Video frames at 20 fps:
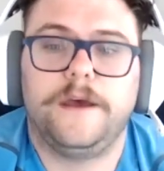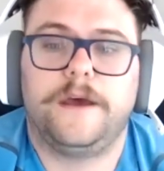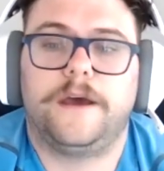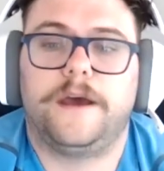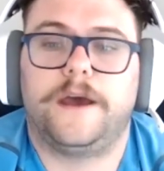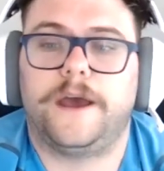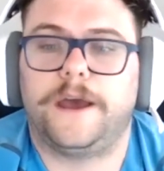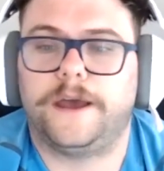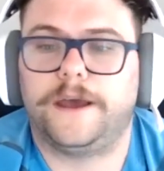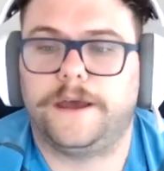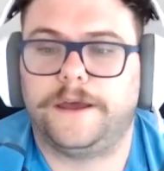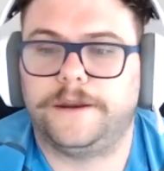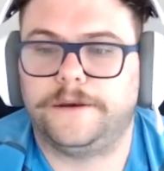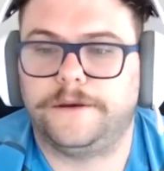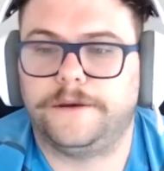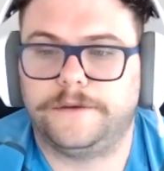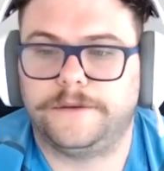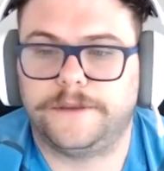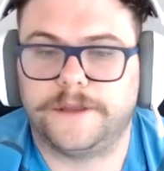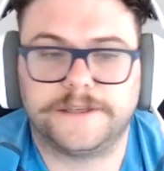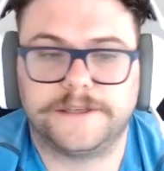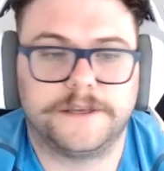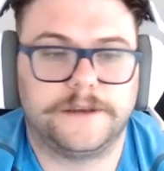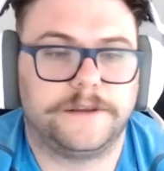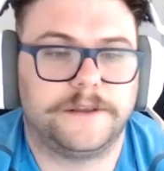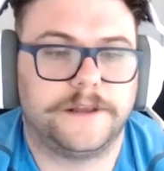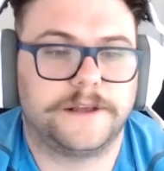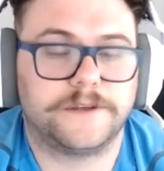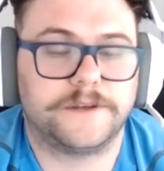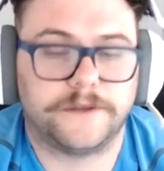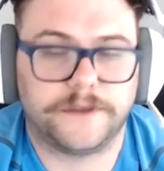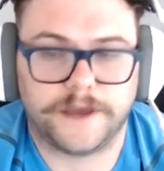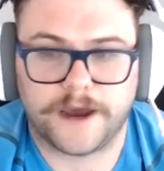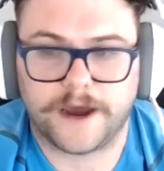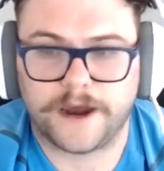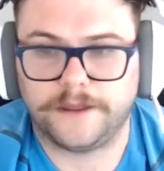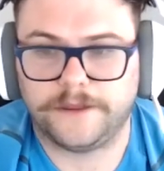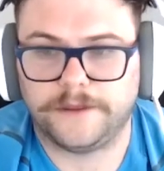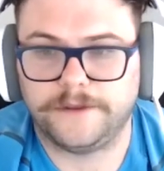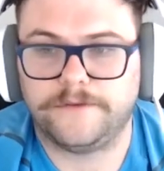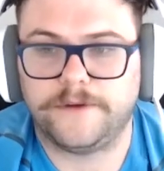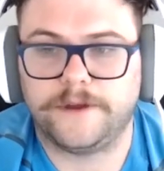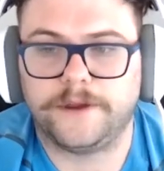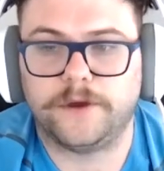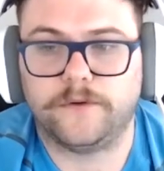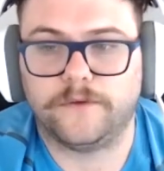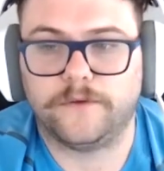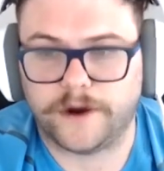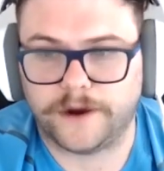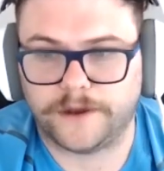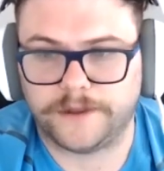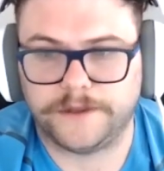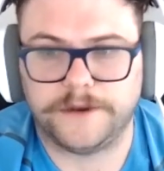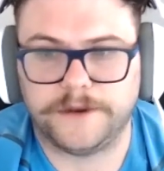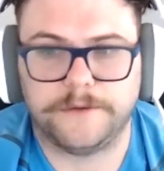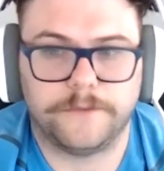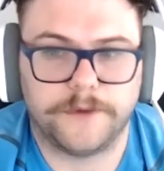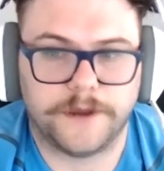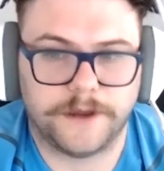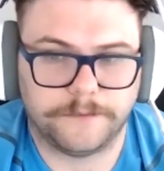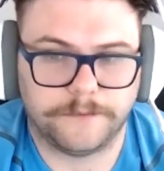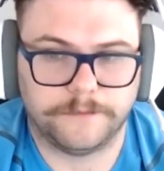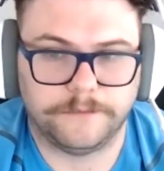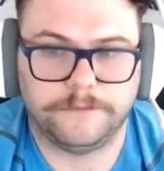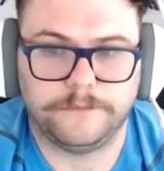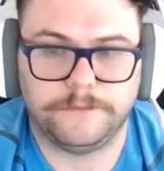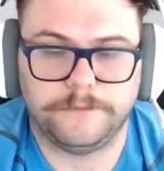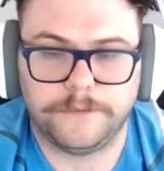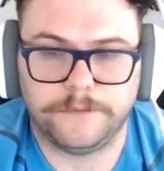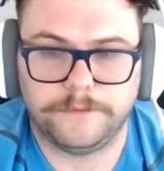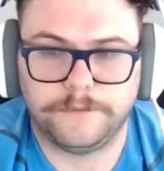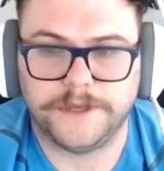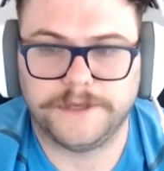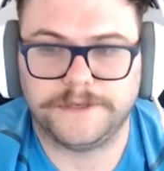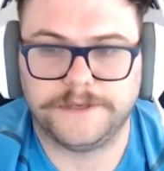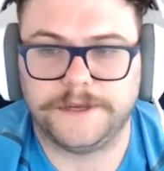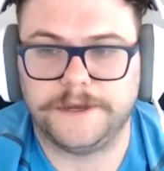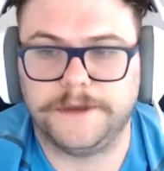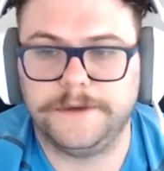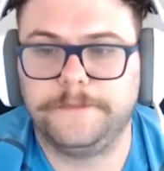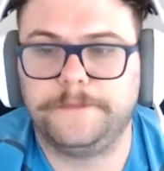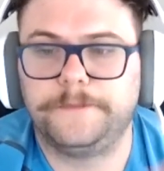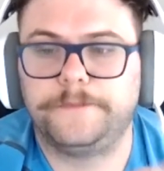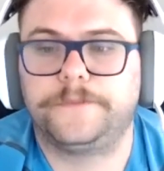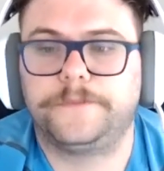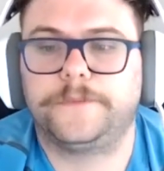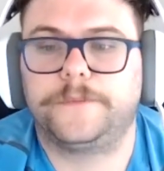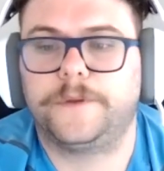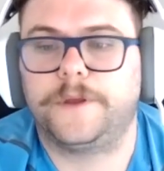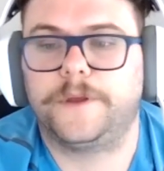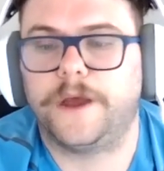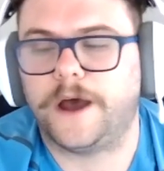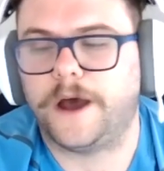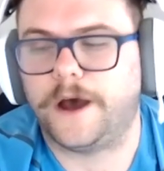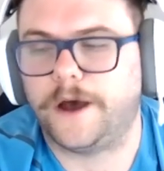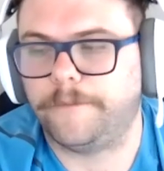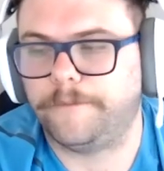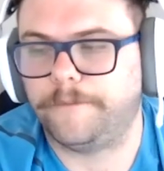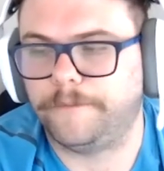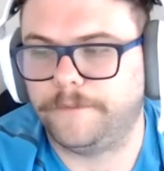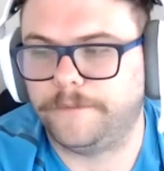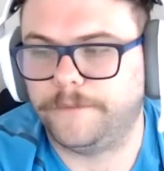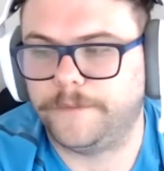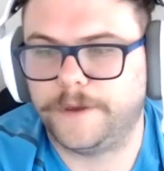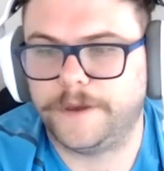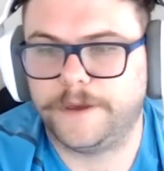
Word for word: and that's it. That's on the island, Vancouver Island, in, in BC. Um, mm-hmm.